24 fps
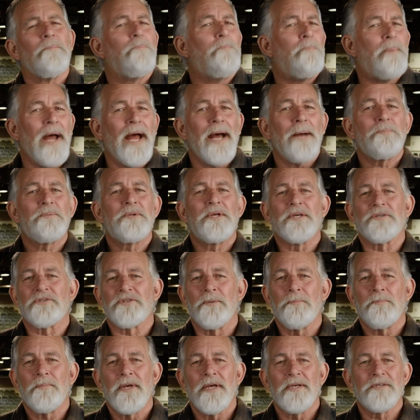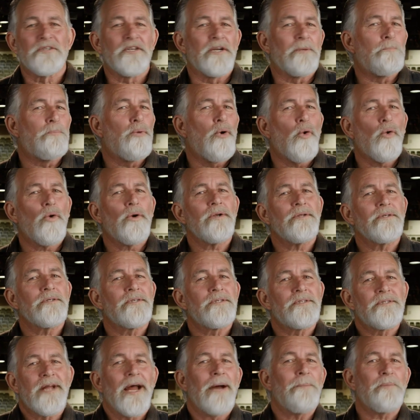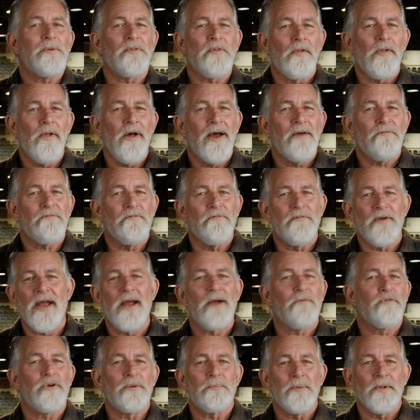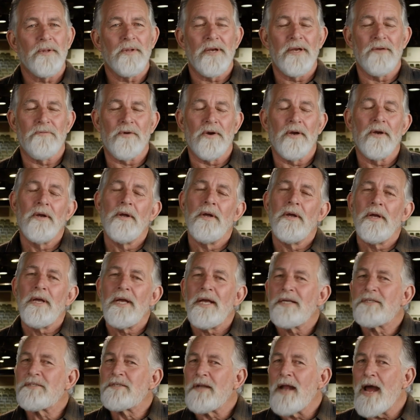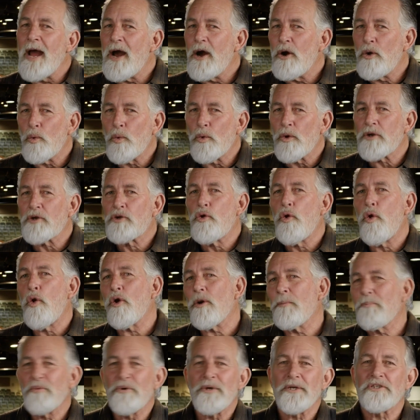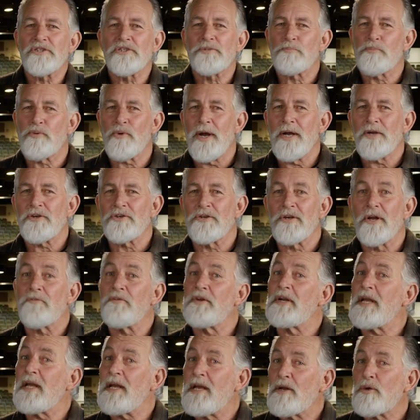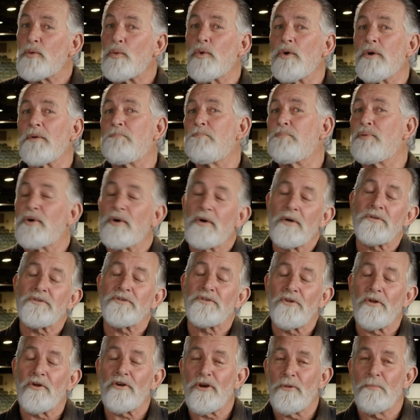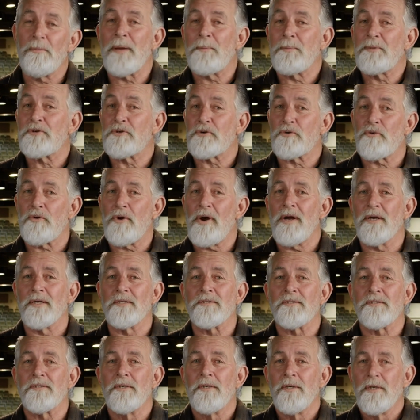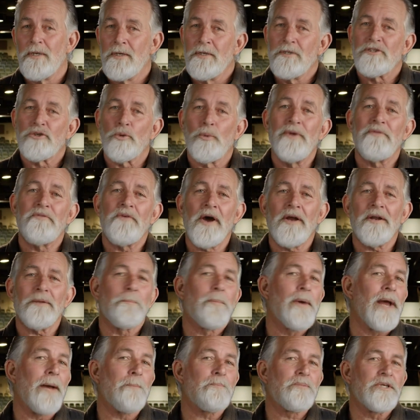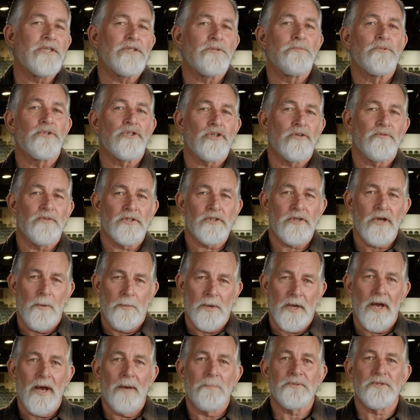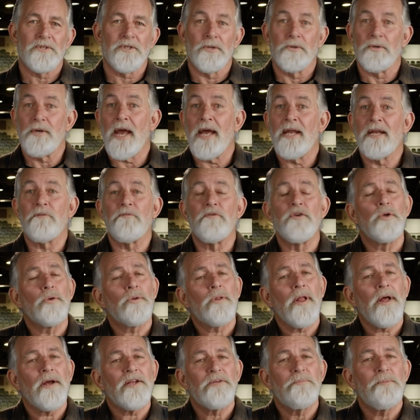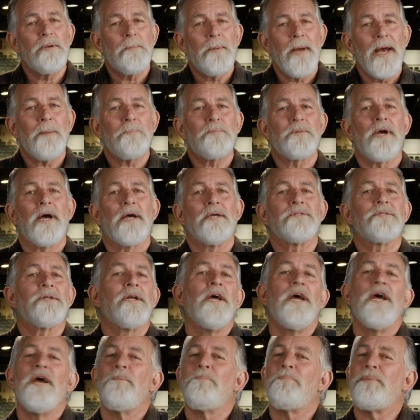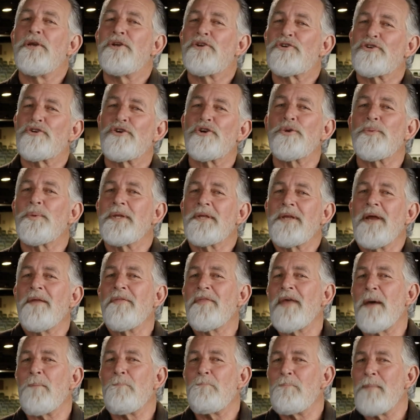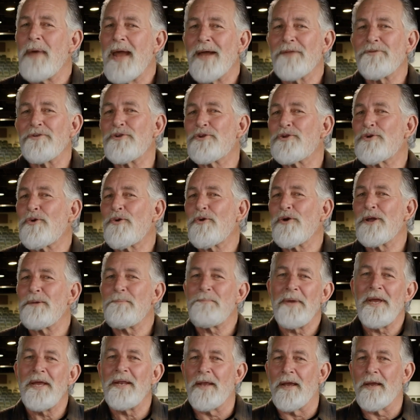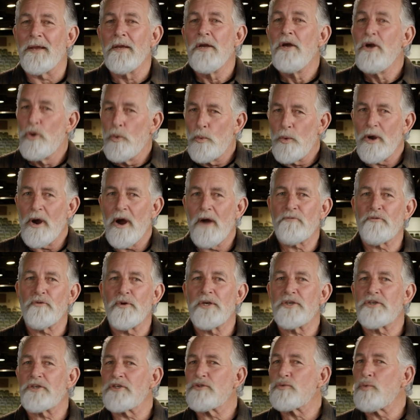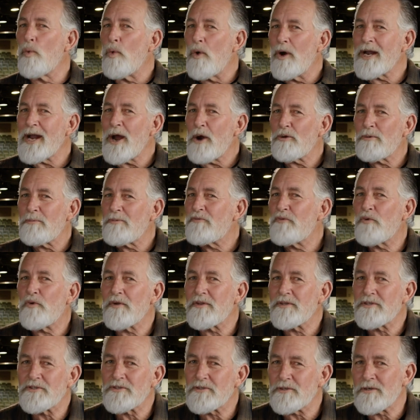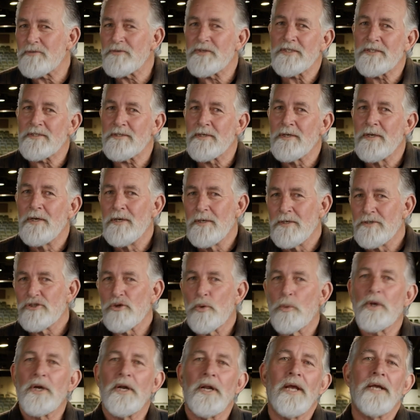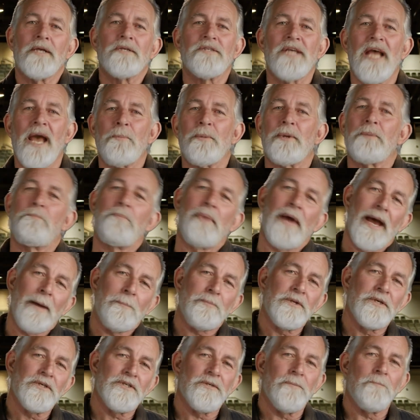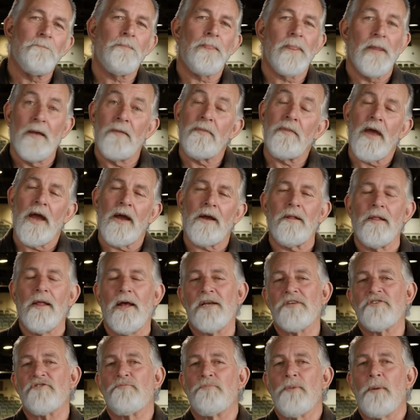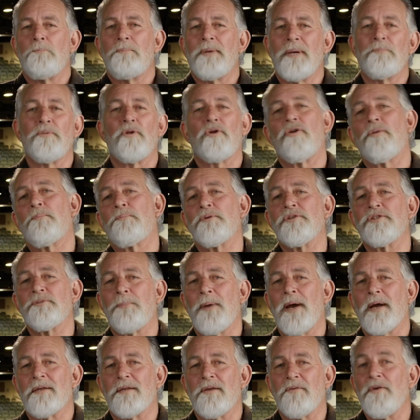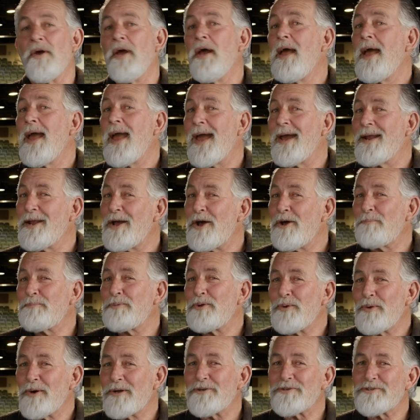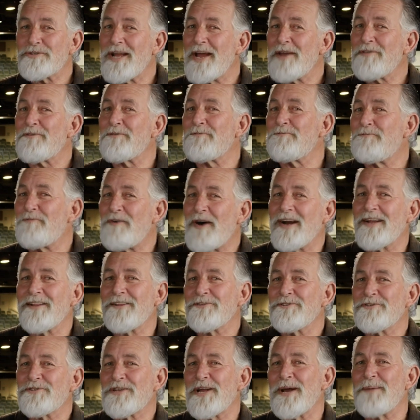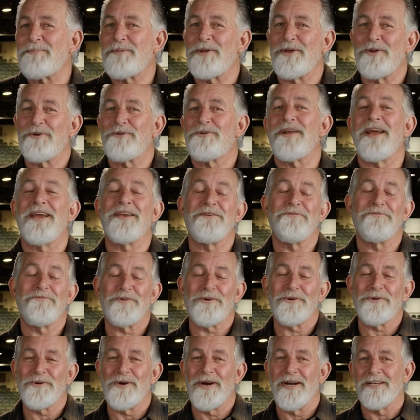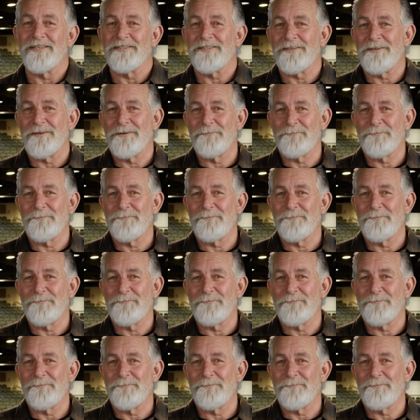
Baptism is an important step in the life of every believer. It's an outward corporate expression of an inward personal commitment to Christ. So we've got a baptism service coming up soon, and if you'd like to be baptized, be sure to attend that mandatory meeting. We offer it just one hour before the service. So we're going to examine baptism in that class from a biblical perspective and help you understand the vital step that you're taking for Christ.